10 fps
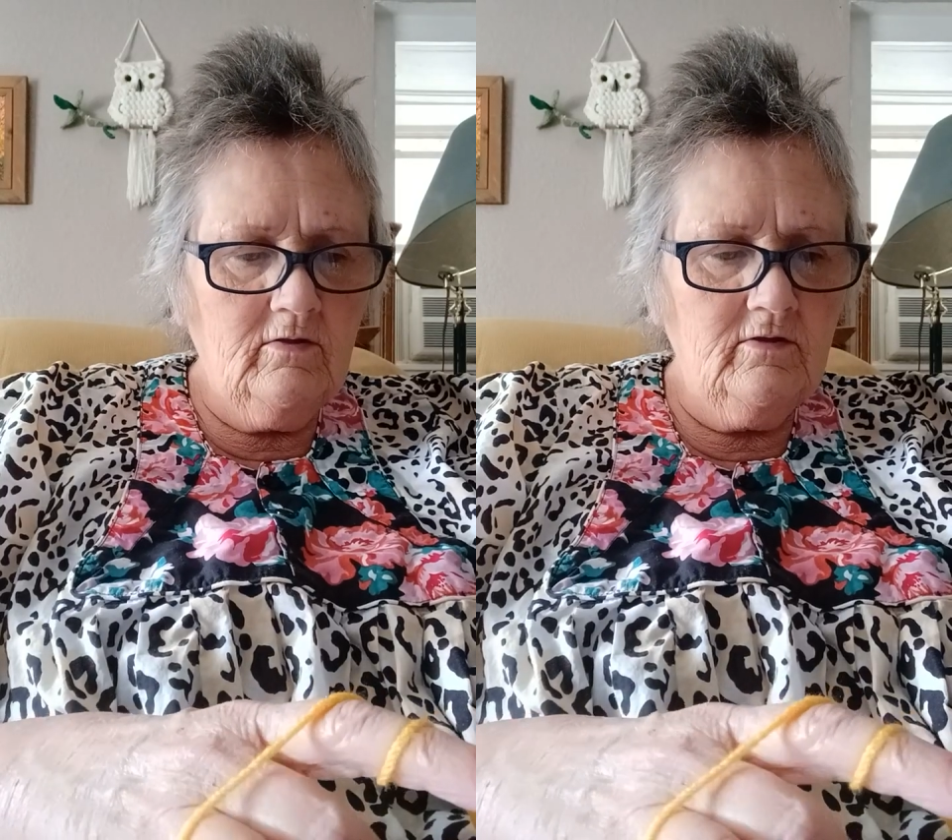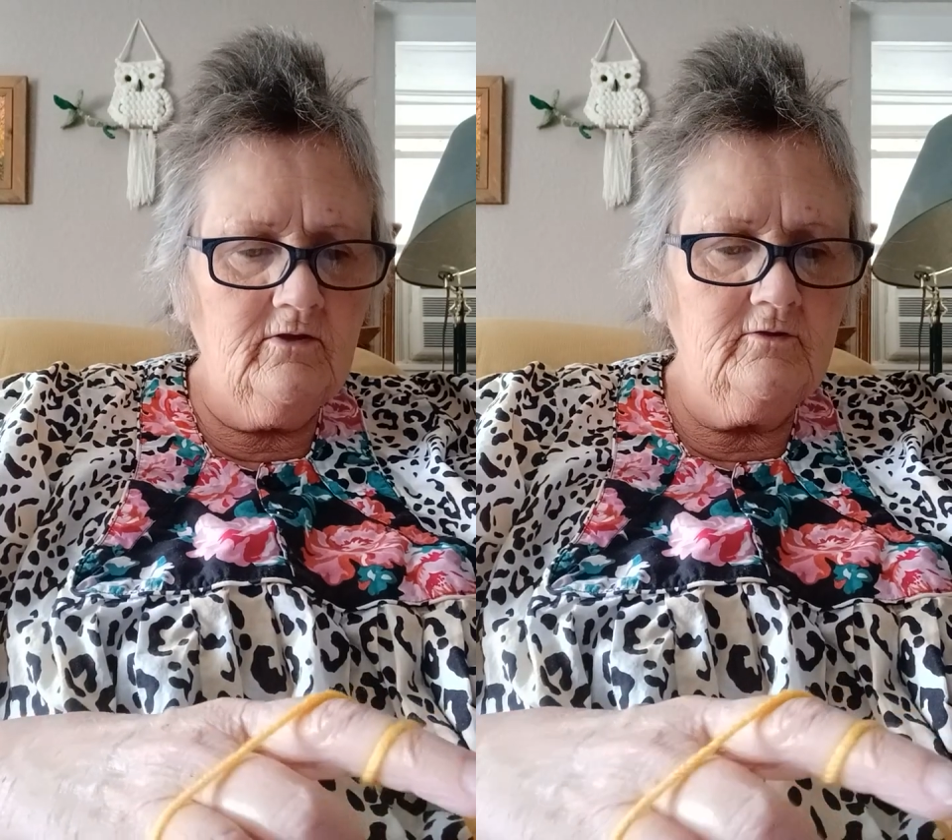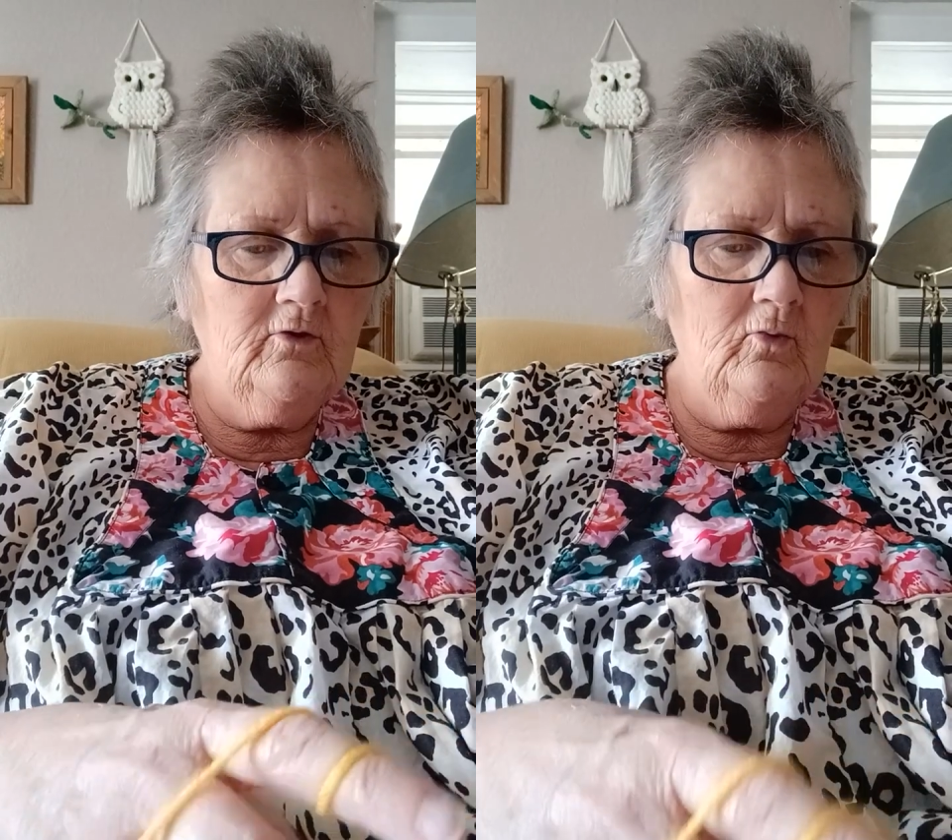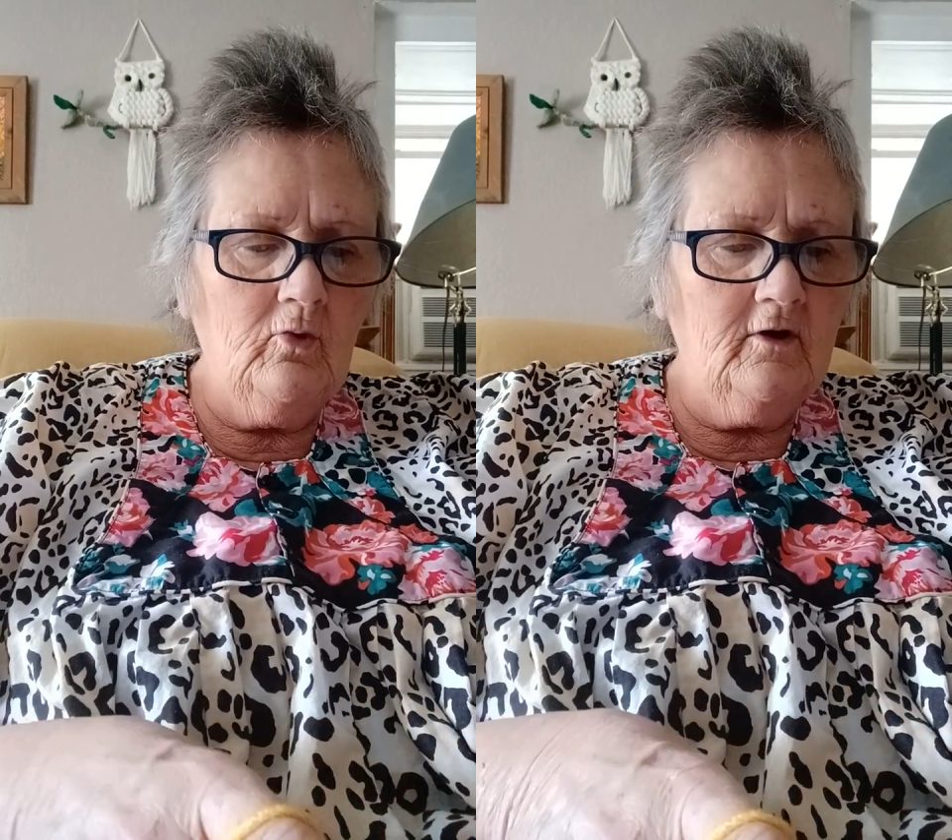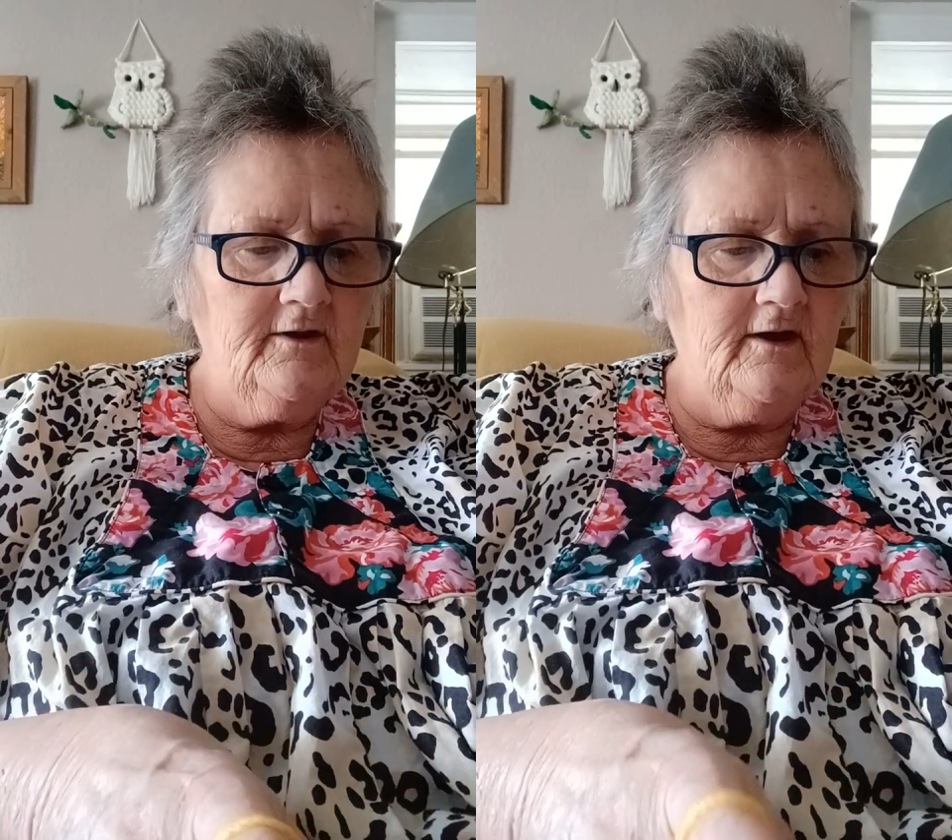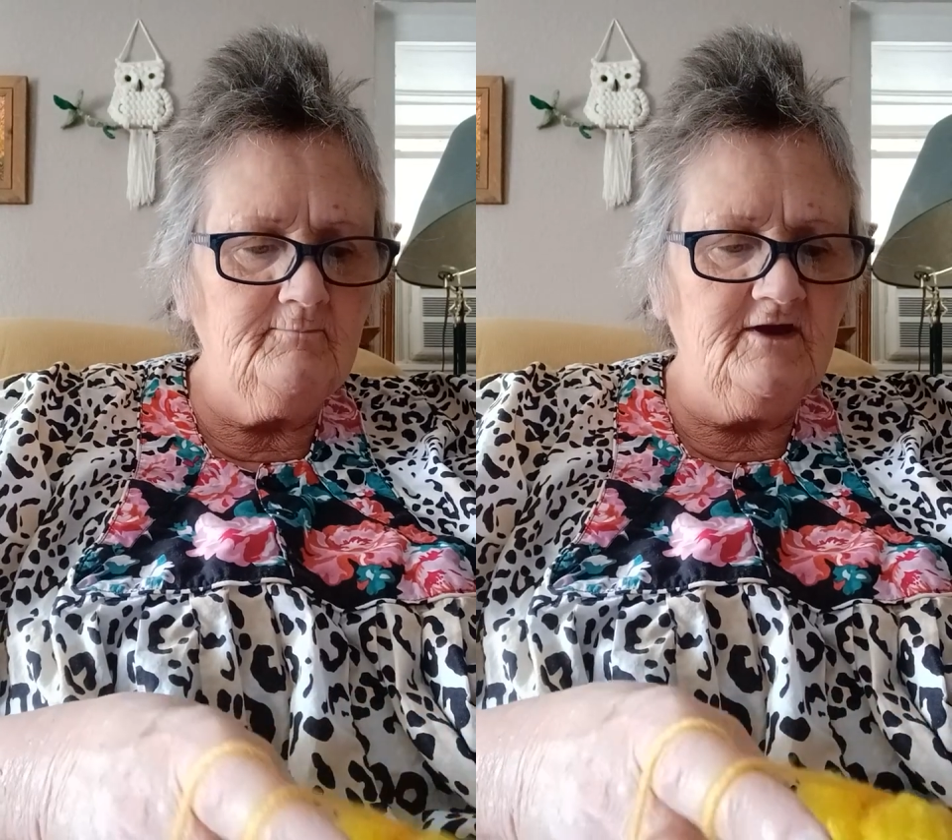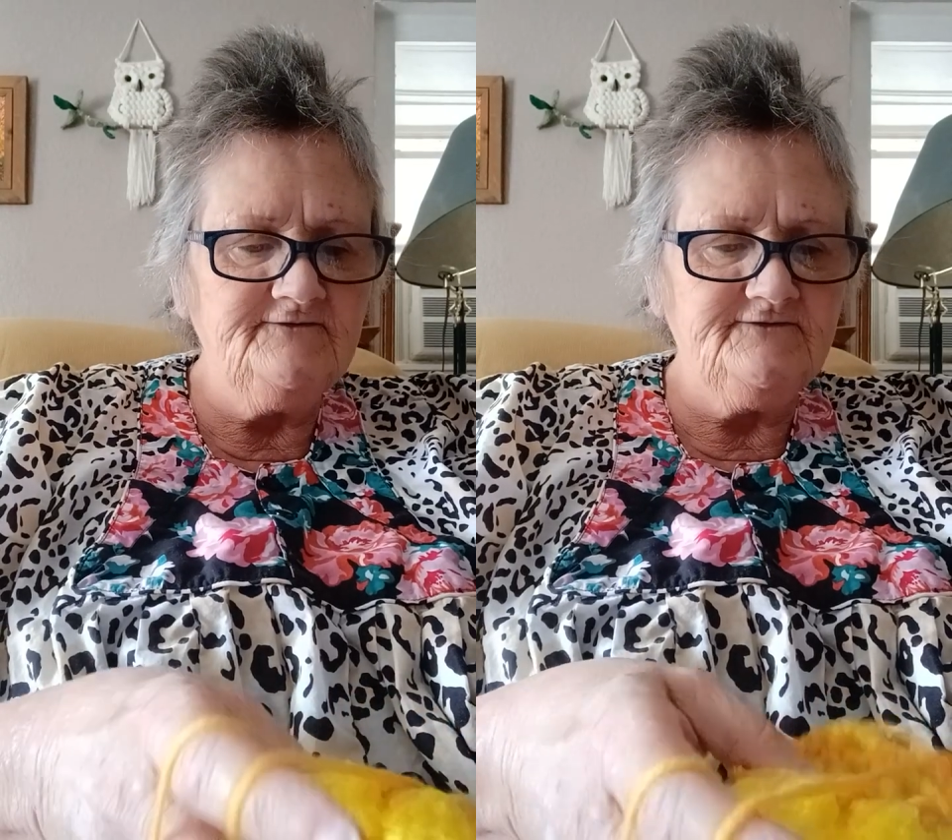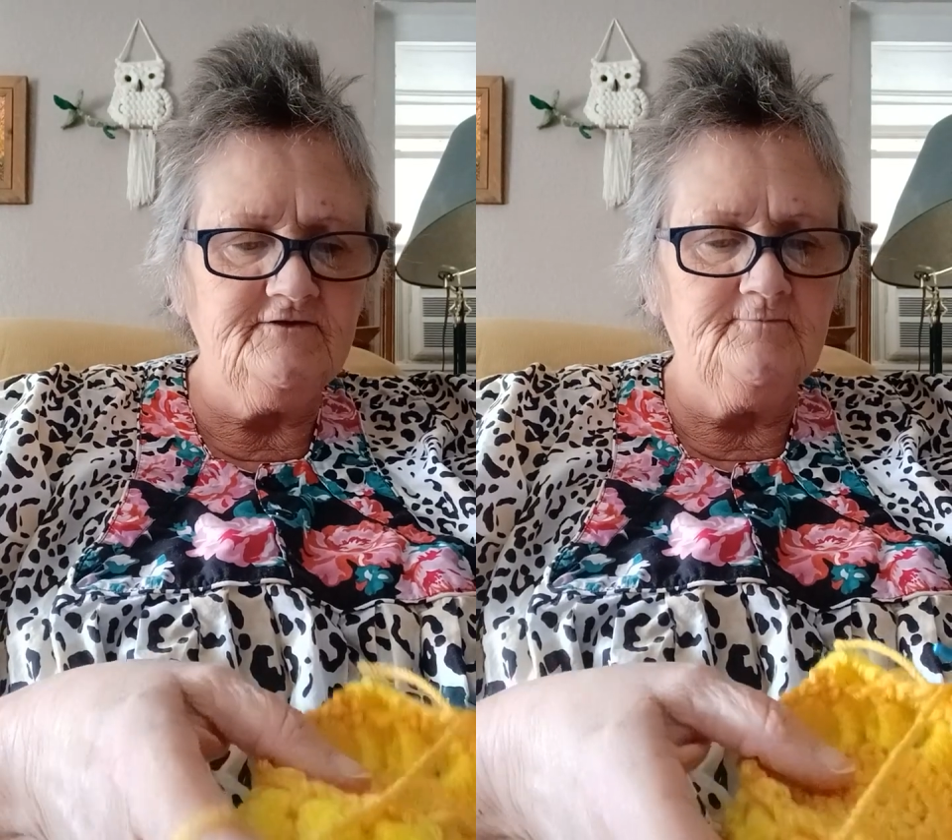You know what? I
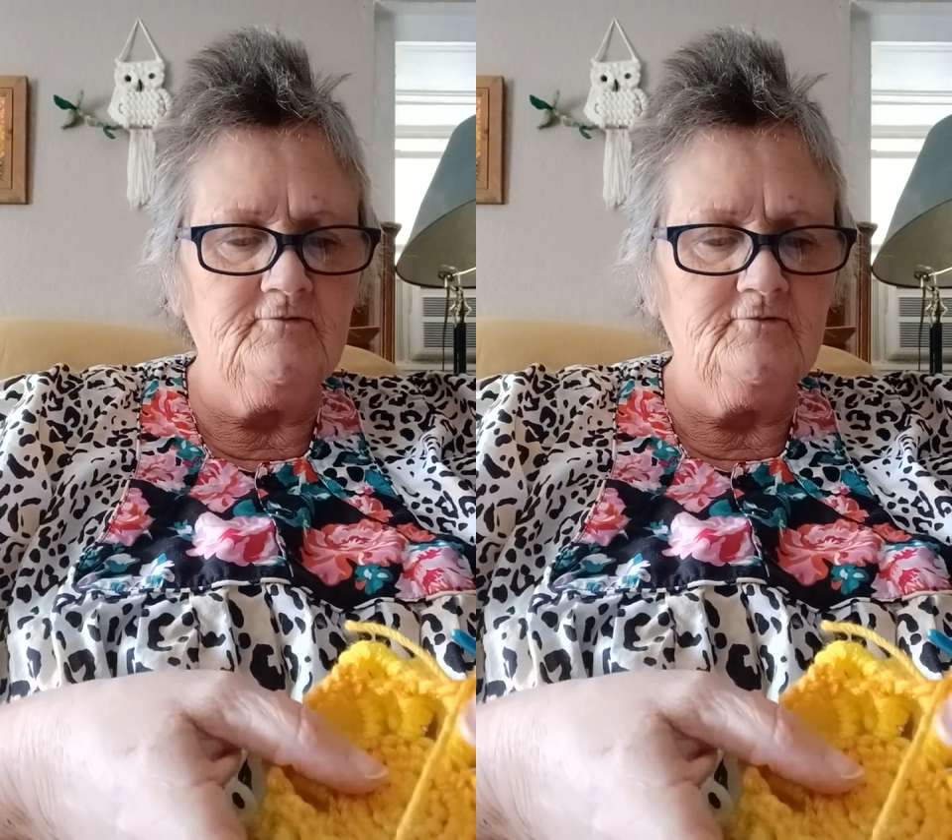messed up